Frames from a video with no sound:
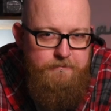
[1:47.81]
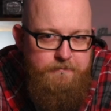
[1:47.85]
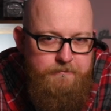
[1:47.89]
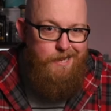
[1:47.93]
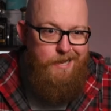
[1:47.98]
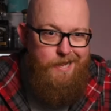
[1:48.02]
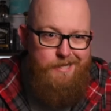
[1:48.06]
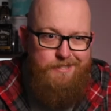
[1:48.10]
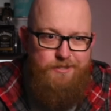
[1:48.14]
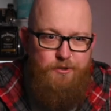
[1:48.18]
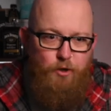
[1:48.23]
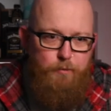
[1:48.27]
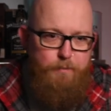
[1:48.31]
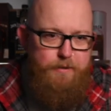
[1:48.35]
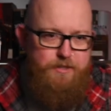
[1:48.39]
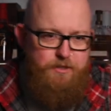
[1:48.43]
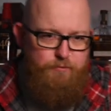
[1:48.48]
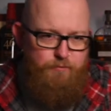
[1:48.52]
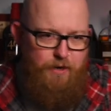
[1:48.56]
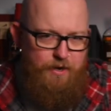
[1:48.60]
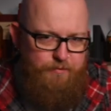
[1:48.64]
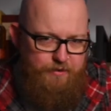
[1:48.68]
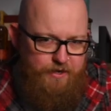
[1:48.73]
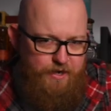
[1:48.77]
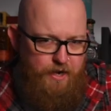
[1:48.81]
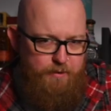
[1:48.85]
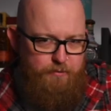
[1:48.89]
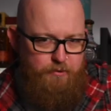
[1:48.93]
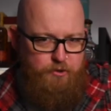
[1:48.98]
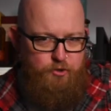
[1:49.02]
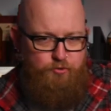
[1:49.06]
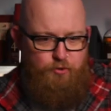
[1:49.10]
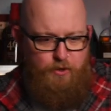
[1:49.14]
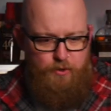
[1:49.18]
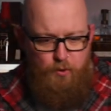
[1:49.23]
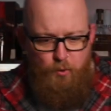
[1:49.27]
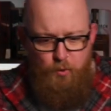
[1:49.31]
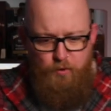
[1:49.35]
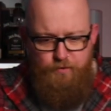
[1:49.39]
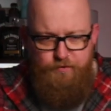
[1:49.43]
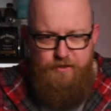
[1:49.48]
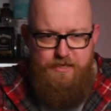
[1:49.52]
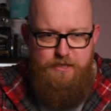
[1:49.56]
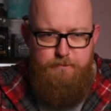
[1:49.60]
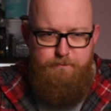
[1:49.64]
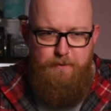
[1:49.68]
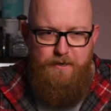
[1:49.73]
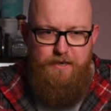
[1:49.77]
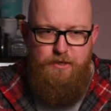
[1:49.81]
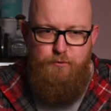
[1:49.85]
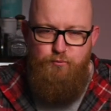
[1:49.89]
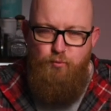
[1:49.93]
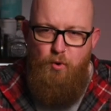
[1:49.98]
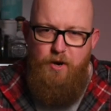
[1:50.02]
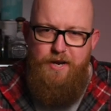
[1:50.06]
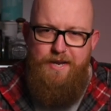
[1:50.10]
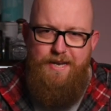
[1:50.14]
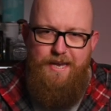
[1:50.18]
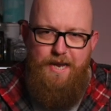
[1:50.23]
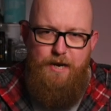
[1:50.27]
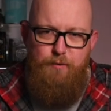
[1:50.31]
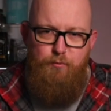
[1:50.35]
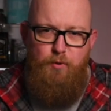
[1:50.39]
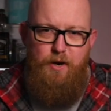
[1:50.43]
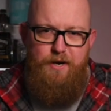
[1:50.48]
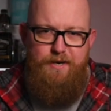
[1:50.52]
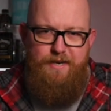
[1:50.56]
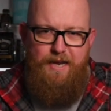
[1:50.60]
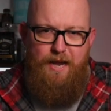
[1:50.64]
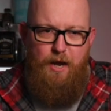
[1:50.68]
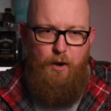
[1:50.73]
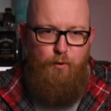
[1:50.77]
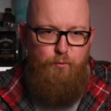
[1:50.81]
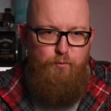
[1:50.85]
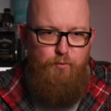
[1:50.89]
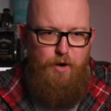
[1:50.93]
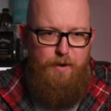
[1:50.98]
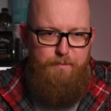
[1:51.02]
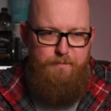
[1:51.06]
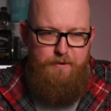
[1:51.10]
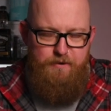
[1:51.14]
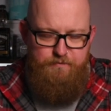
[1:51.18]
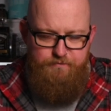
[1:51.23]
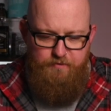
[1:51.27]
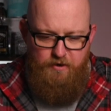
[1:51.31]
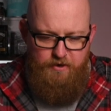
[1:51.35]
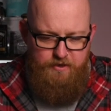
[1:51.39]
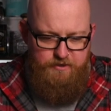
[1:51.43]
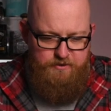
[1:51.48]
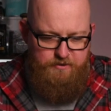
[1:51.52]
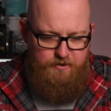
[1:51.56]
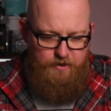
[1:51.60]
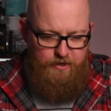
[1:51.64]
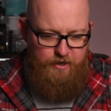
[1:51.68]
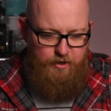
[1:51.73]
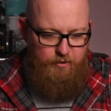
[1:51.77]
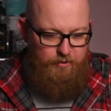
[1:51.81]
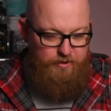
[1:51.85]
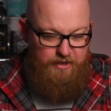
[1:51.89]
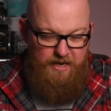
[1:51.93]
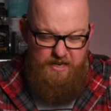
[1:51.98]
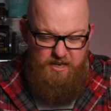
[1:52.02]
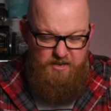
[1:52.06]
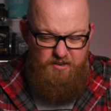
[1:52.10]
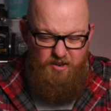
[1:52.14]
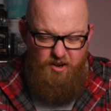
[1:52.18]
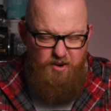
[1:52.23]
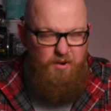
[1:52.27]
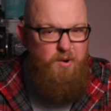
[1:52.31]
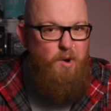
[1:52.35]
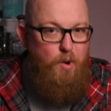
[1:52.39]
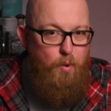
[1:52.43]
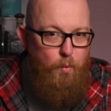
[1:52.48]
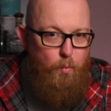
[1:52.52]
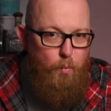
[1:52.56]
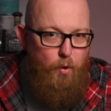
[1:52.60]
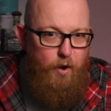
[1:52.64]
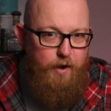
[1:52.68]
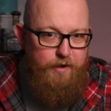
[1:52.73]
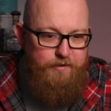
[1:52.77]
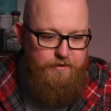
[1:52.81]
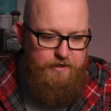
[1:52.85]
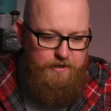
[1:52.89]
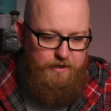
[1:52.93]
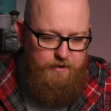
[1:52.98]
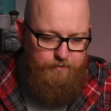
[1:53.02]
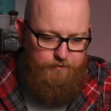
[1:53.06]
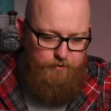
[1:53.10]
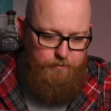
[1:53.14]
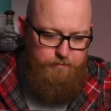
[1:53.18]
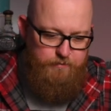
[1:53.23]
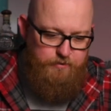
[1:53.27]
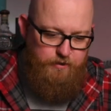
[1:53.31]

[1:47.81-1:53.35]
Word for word: Let's not mess around then. I'm going to try all of these beers right here, right now, rapid fire style, and let you know what I think of them.